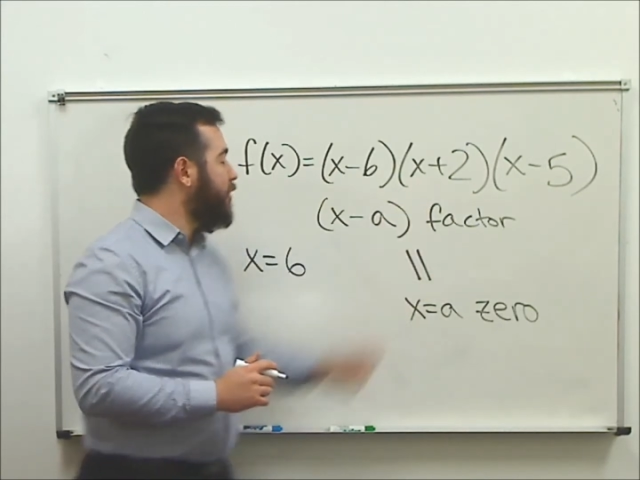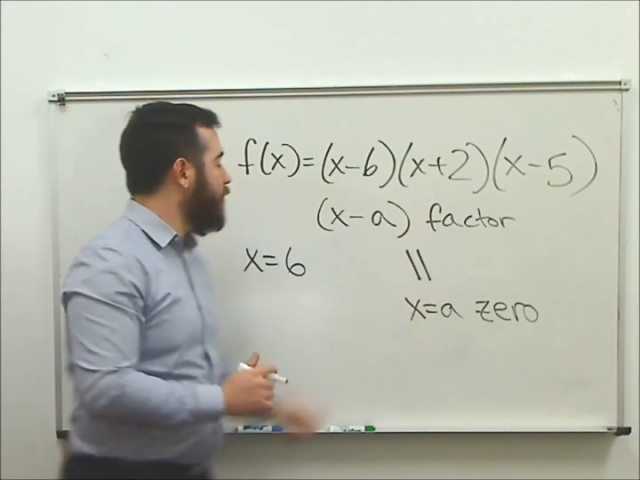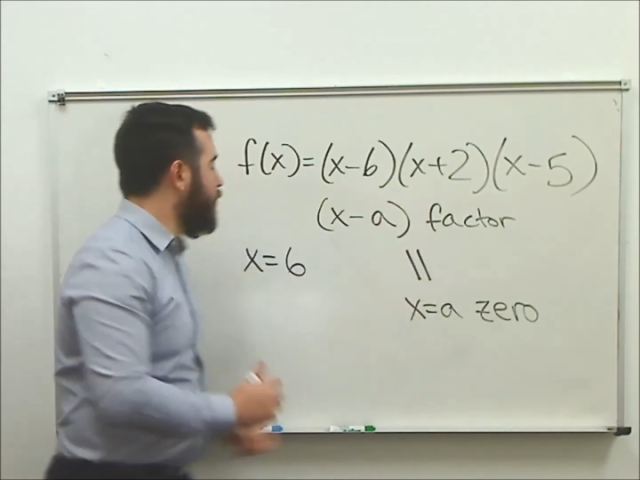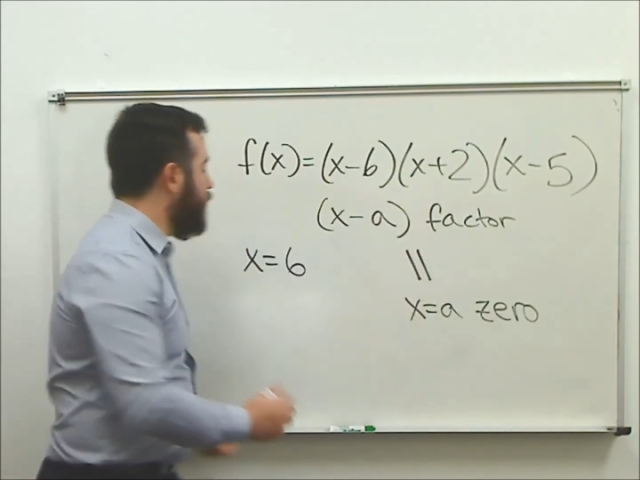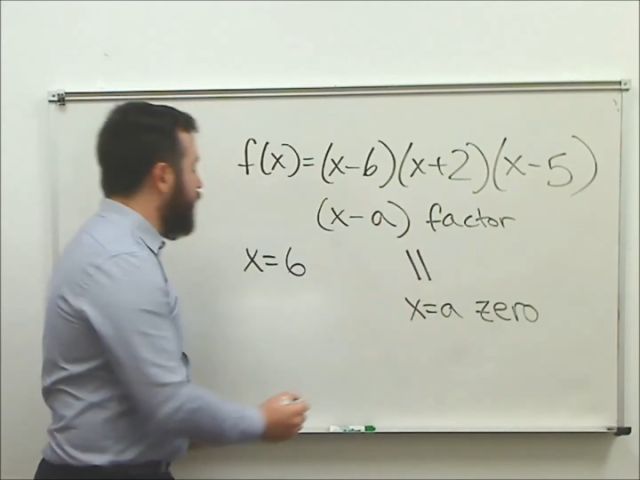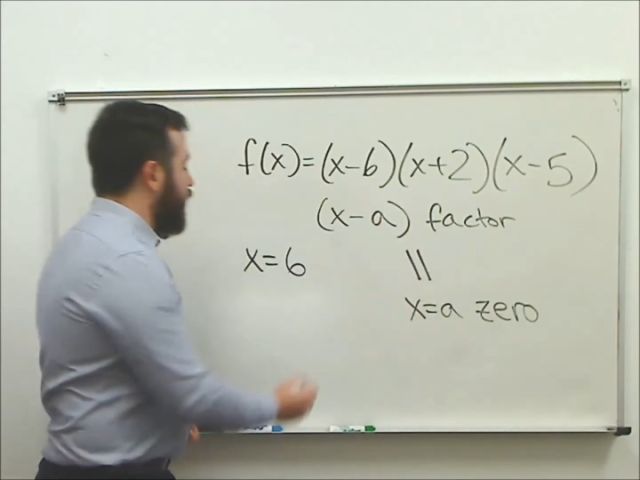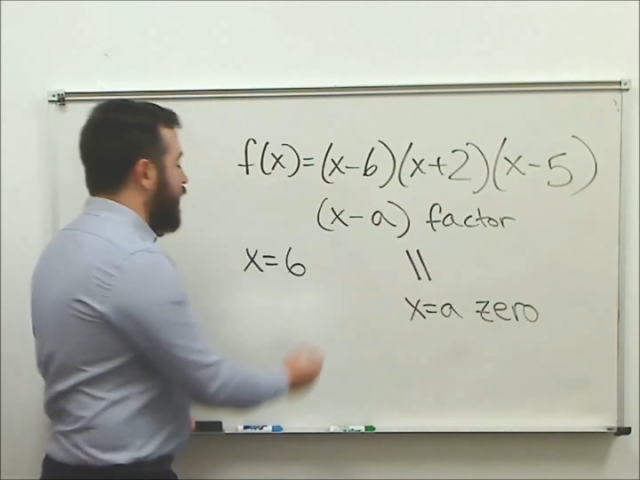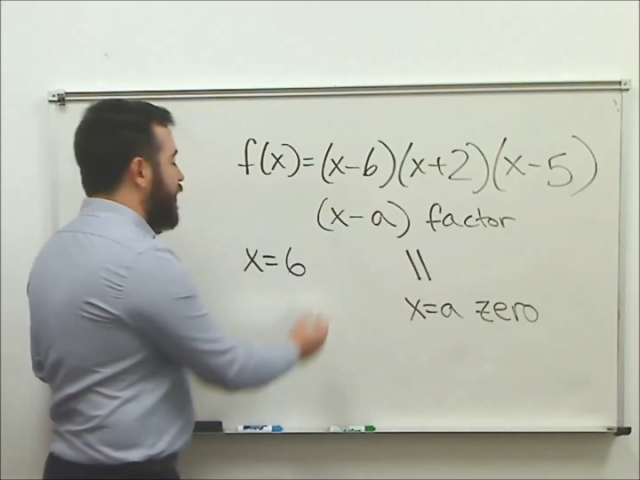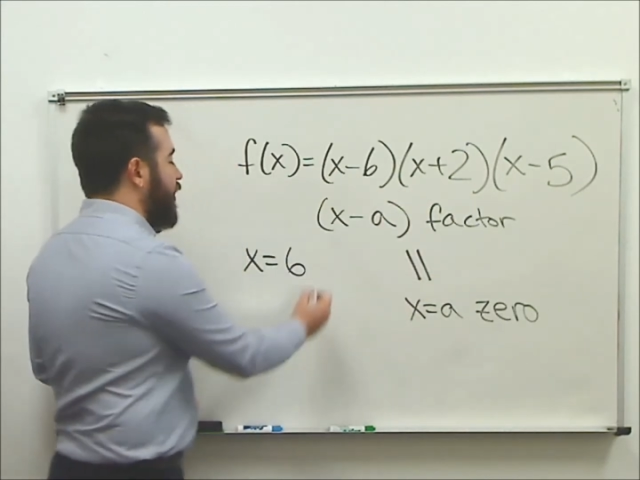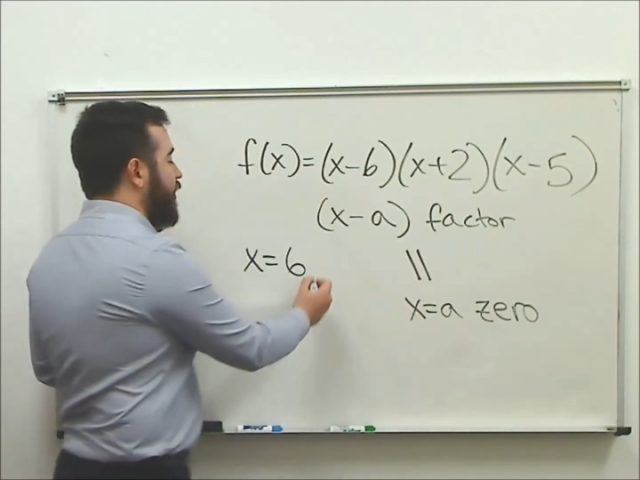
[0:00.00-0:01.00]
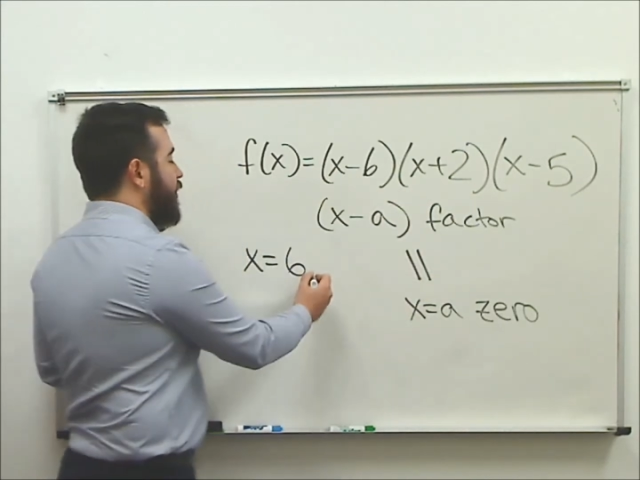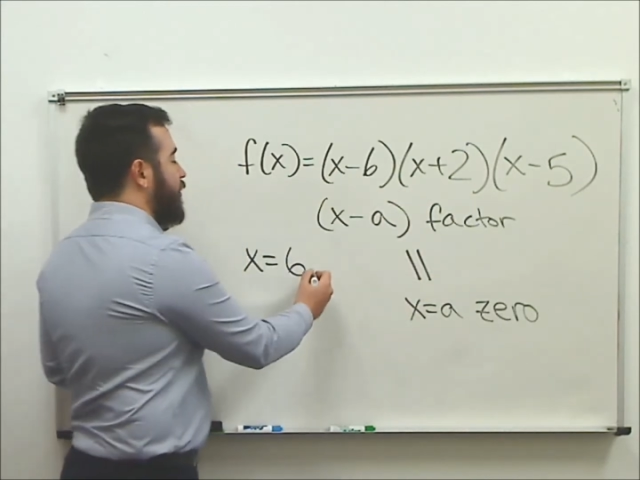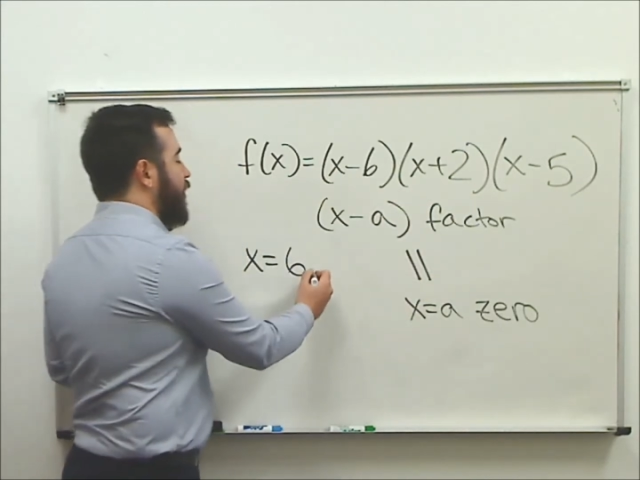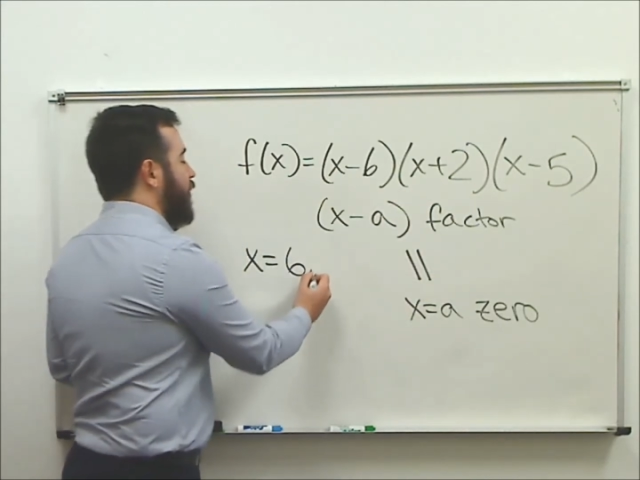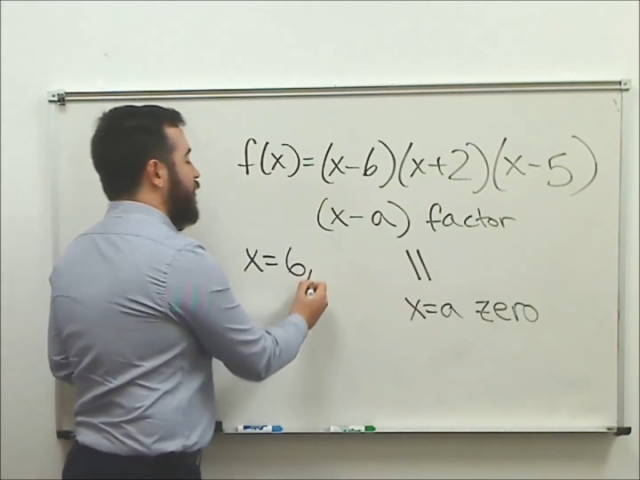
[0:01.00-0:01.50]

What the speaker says: 2 is a 0.